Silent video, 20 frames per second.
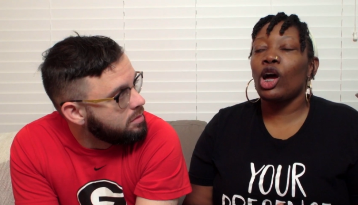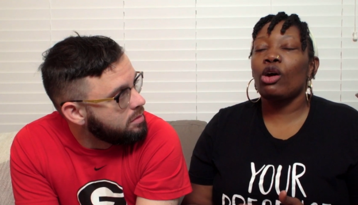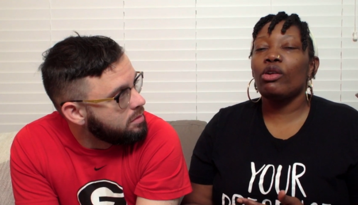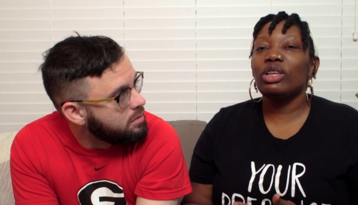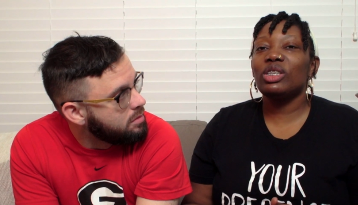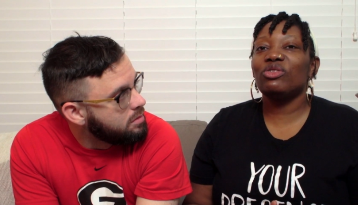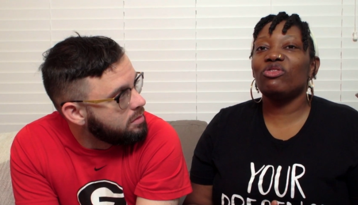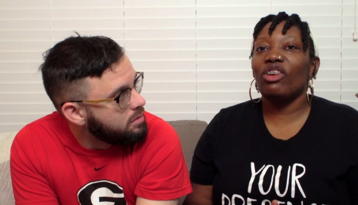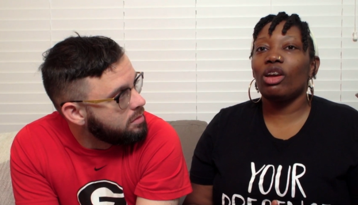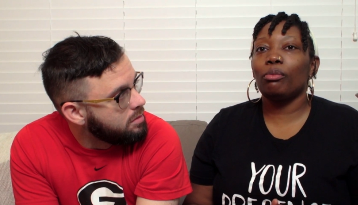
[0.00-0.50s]

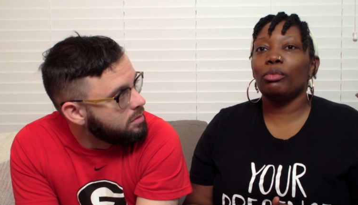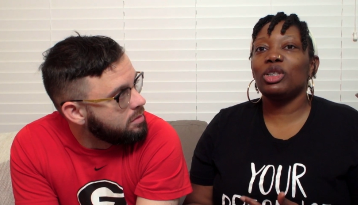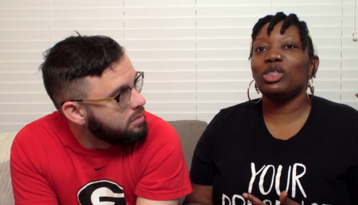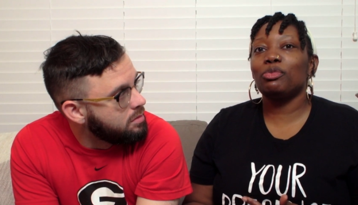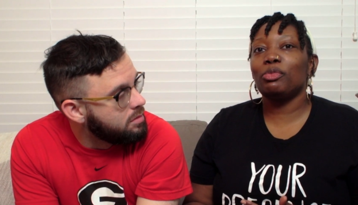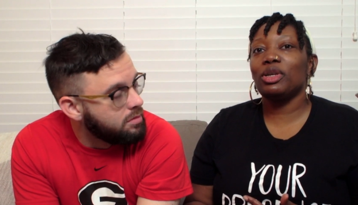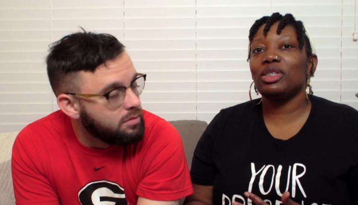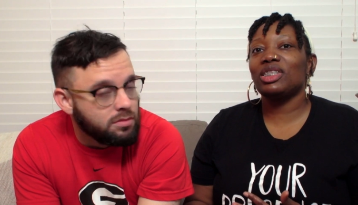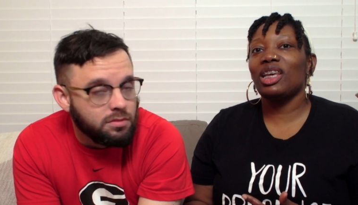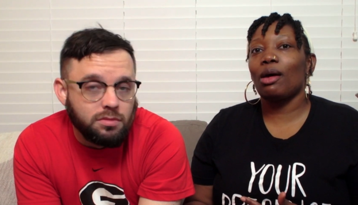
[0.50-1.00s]
Speaker 1: Cody's family
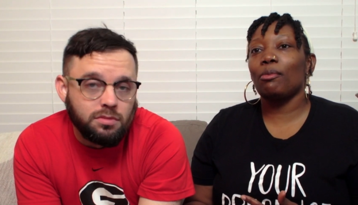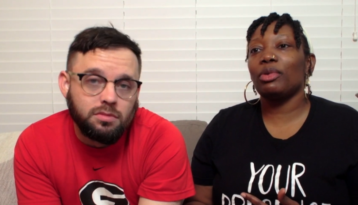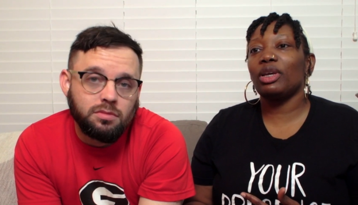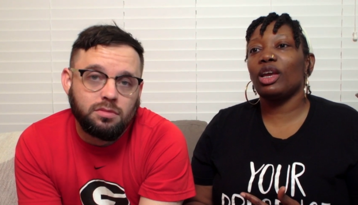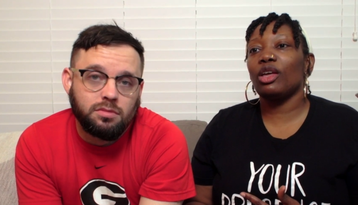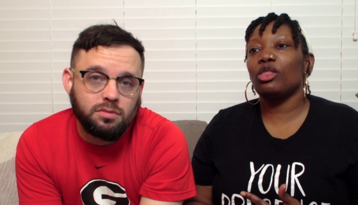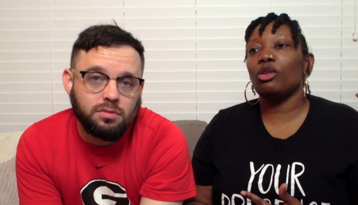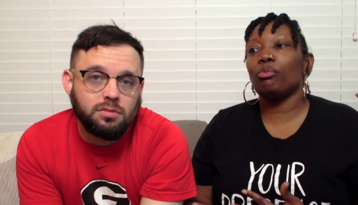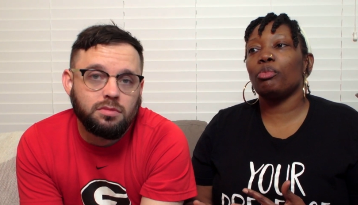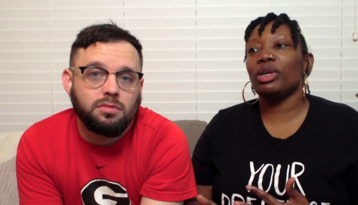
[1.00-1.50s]
spent time
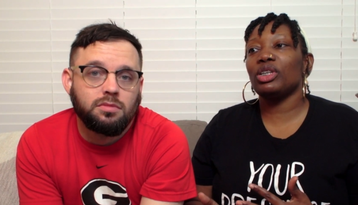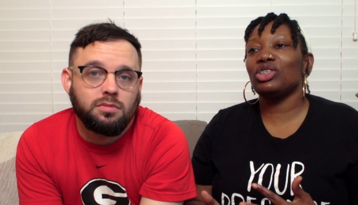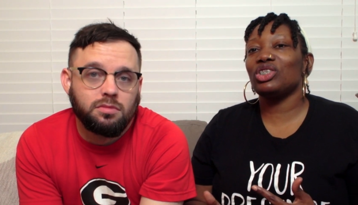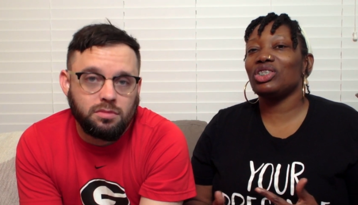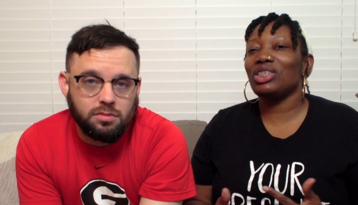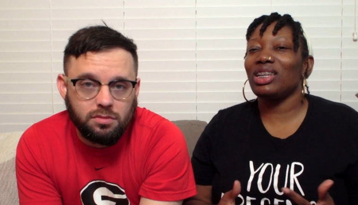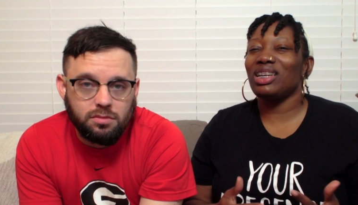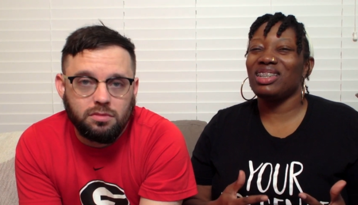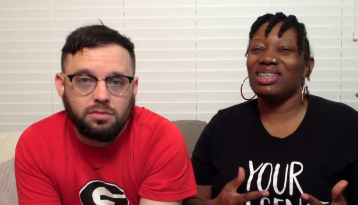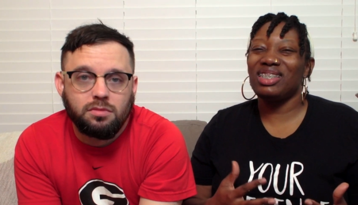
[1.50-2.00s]
together, but just
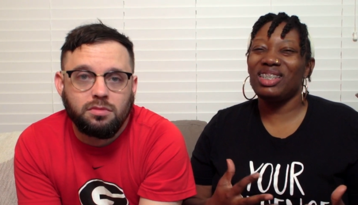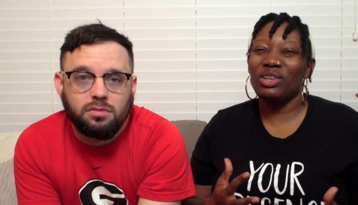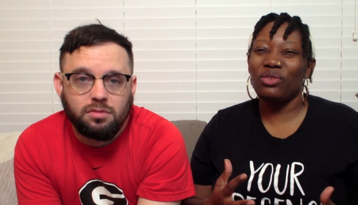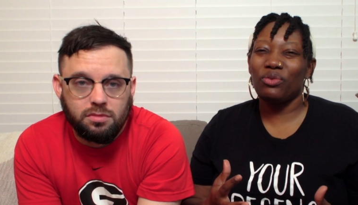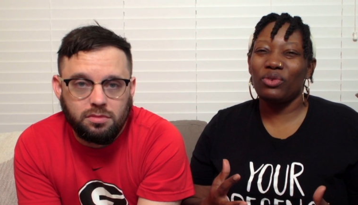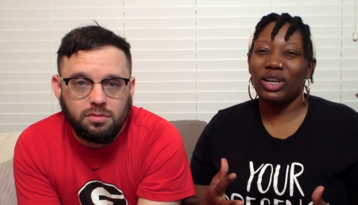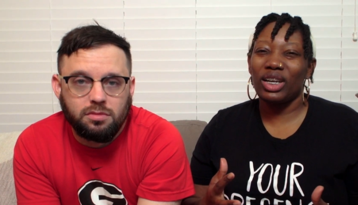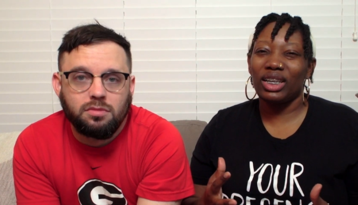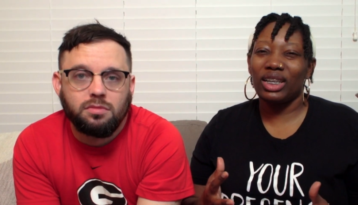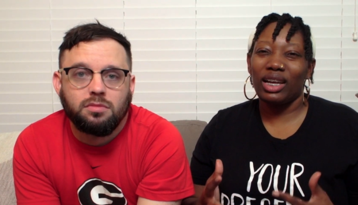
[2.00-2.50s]
in a
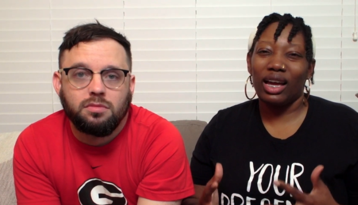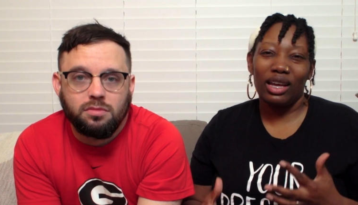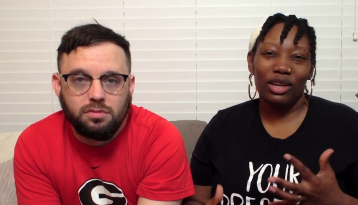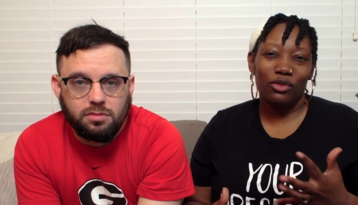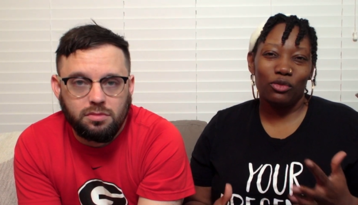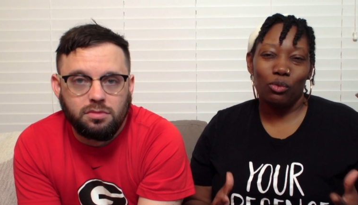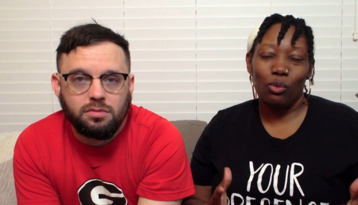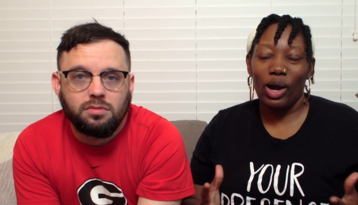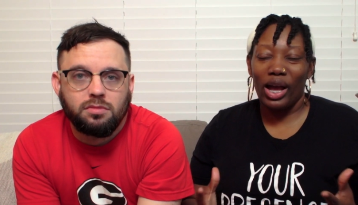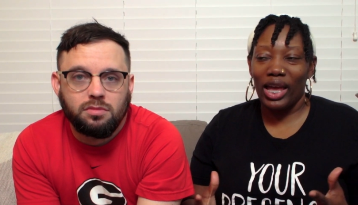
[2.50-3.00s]
different kind
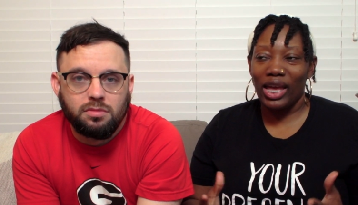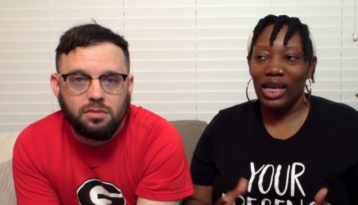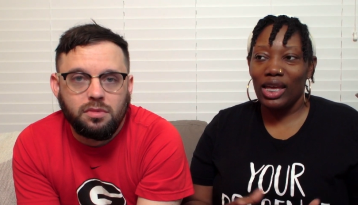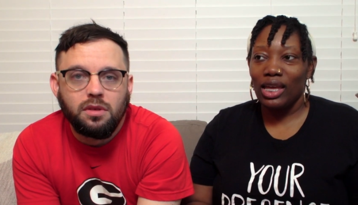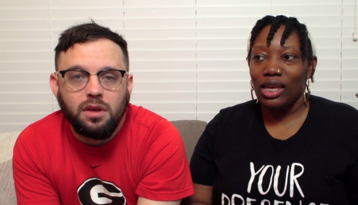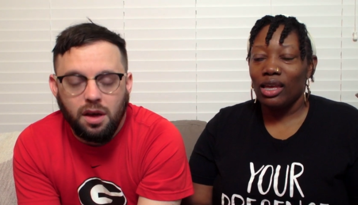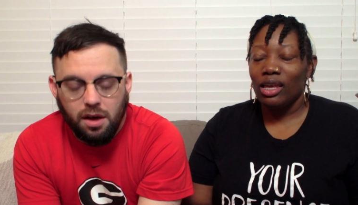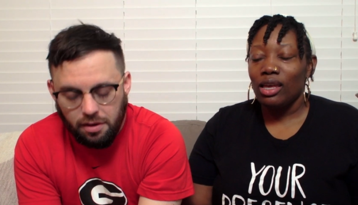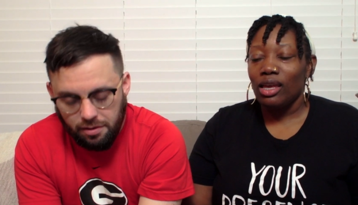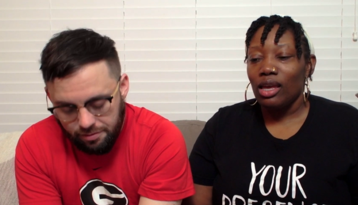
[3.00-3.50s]
of way.
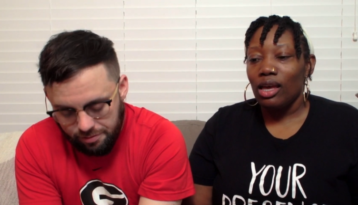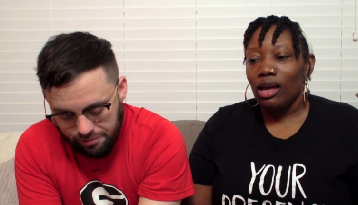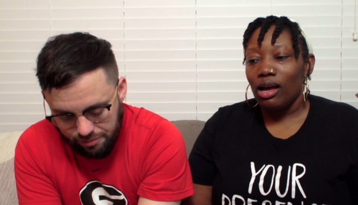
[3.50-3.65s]
Yeah.